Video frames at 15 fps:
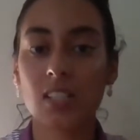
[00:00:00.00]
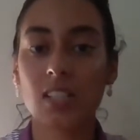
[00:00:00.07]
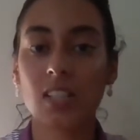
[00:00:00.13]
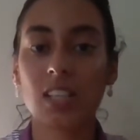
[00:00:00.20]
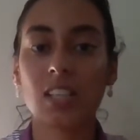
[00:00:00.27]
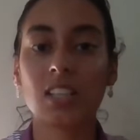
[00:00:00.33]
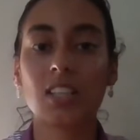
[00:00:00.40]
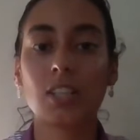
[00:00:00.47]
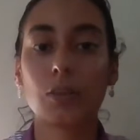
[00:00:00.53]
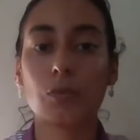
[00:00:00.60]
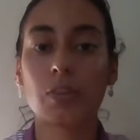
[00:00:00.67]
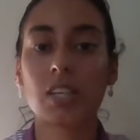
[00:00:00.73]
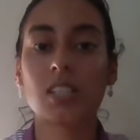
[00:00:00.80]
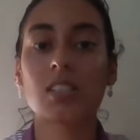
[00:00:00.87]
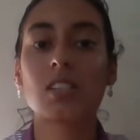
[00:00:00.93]
in
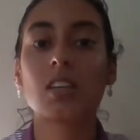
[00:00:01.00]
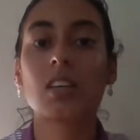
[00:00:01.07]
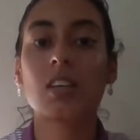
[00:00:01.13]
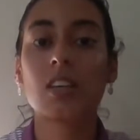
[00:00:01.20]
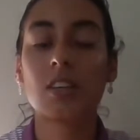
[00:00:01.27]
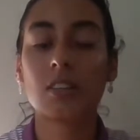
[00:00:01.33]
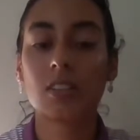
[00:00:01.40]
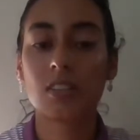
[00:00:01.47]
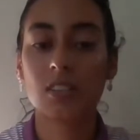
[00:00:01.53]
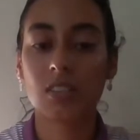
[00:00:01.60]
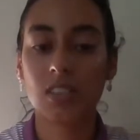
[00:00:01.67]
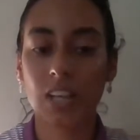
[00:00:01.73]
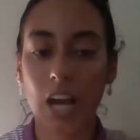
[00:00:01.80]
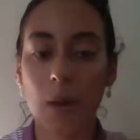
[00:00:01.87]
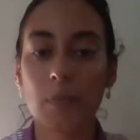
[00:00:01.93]
different
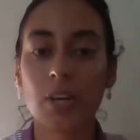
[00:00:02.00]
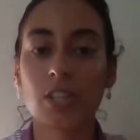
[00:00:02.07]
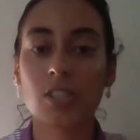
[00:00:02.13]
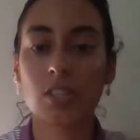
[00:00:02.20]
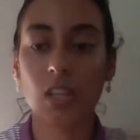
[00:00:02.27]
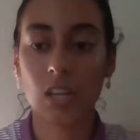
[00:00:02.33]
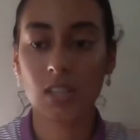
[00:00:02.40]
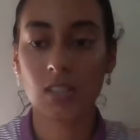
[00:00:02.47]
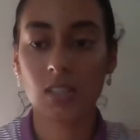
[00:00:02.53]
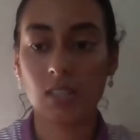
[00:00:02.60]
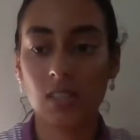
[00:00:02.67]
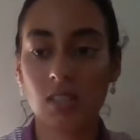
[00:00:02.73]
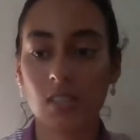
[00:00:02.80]
grammar tenses.